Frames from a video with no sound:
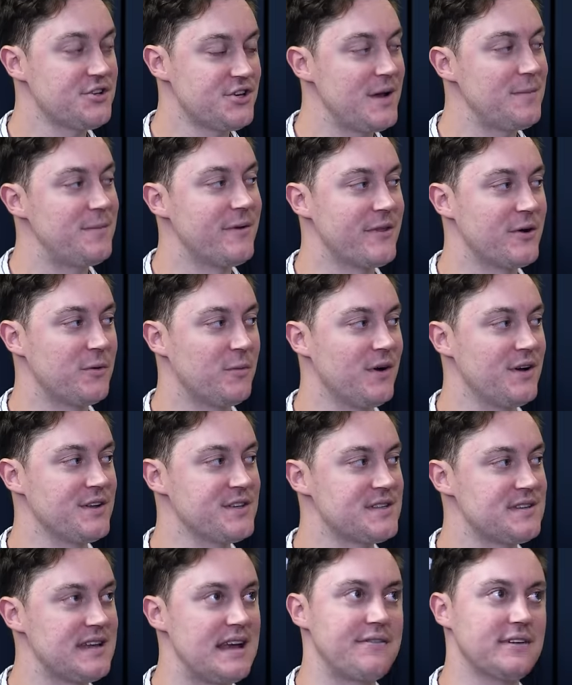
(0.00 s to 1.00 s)
cheaper than it
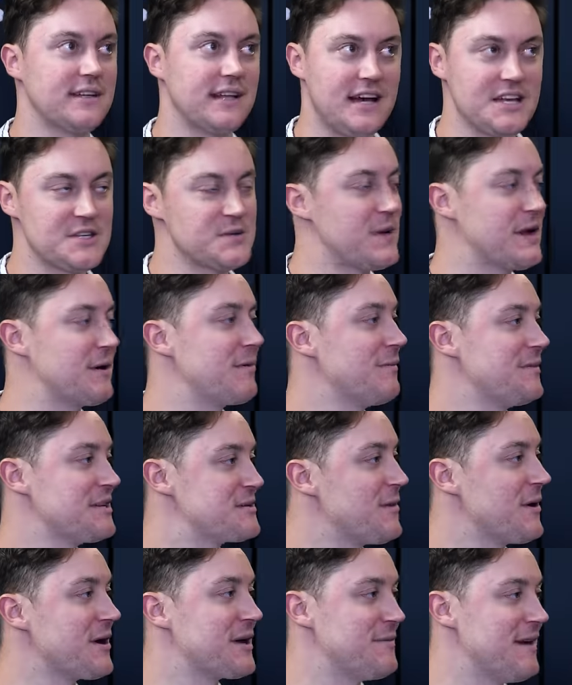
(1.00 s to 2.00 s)
was even last week when we
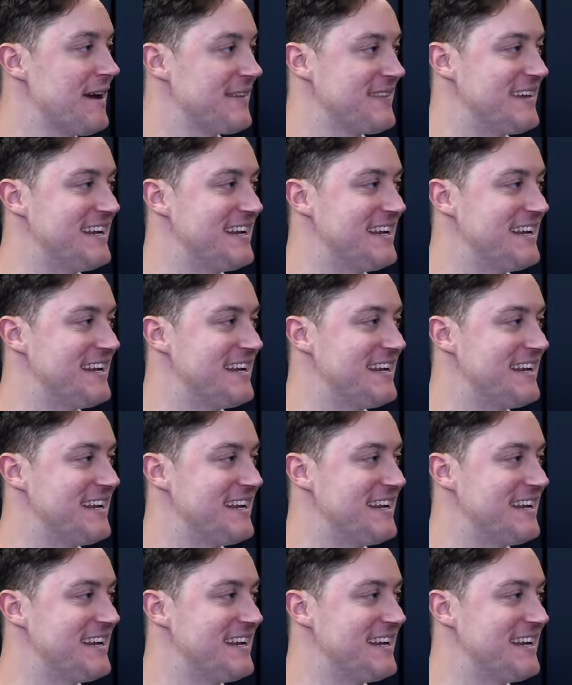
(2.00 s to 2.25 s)
spoke about